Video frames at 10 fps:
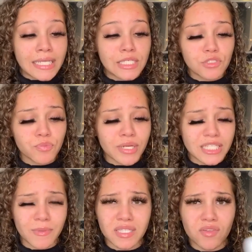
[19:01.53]
This was pretty
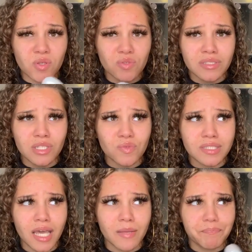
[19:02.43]
expensive. This was, this was
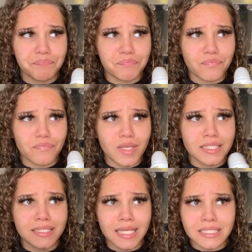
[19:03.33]
like
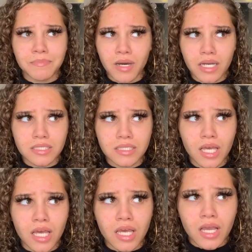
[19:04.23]
six bucks
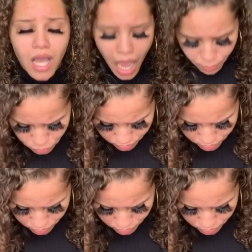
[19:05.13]
how much